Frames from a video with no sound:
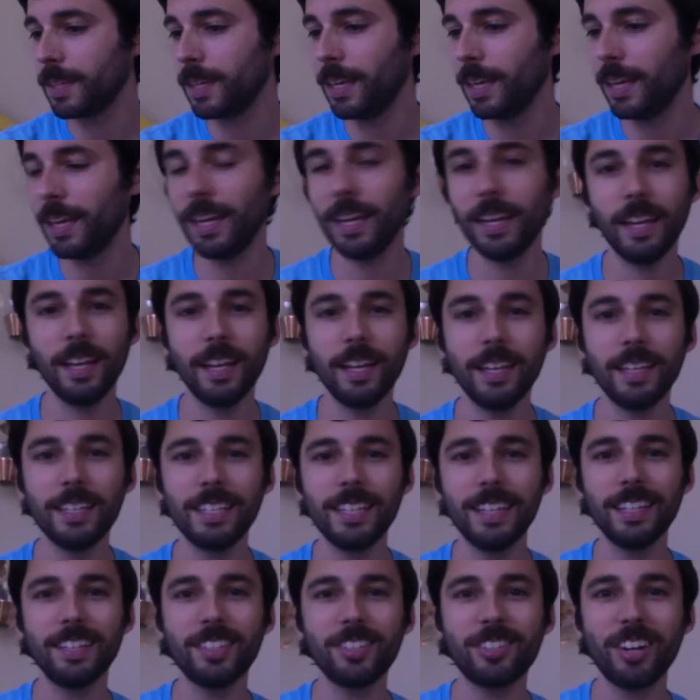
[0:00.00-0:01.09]
and a
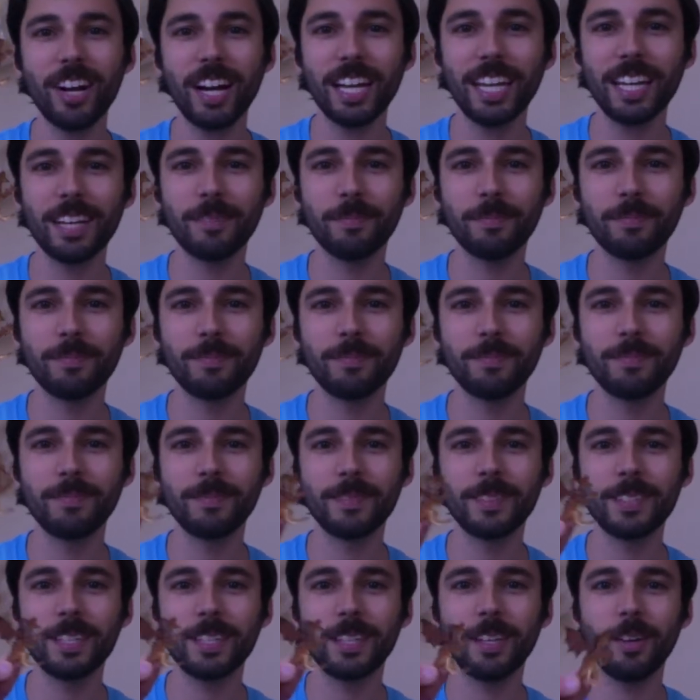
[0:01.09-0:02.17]
little dragon
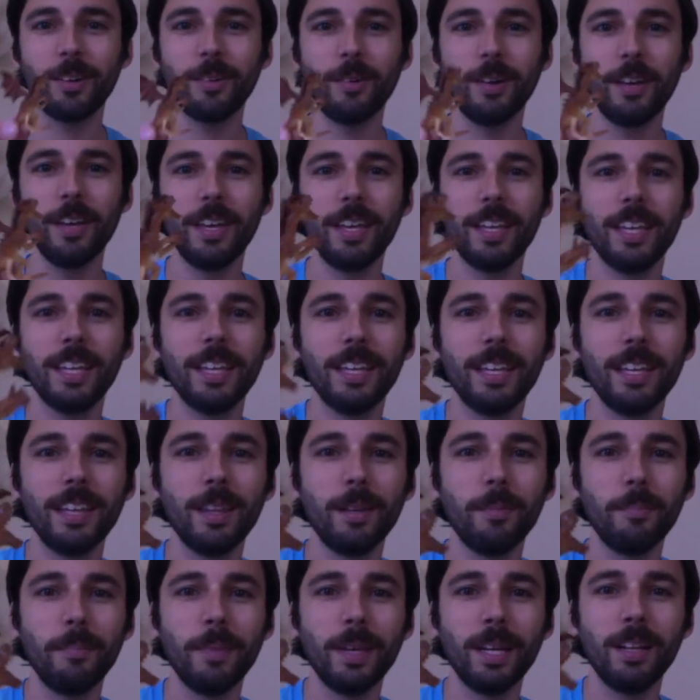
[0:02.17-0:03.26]
to go in the
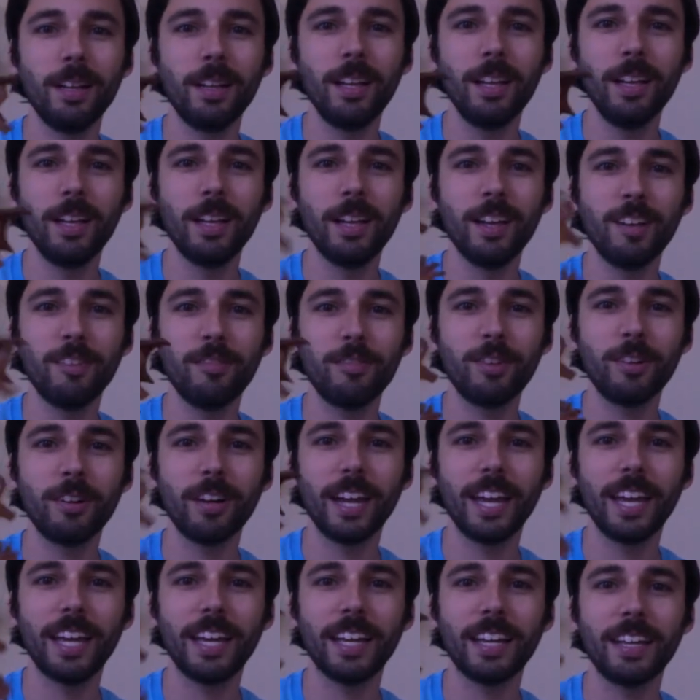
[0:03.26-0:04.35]
middle of your
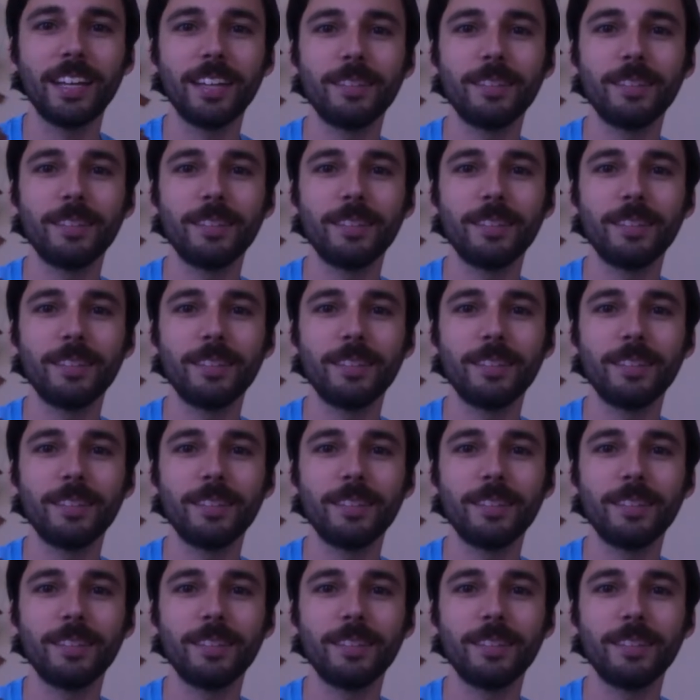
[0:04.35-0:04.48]
egg.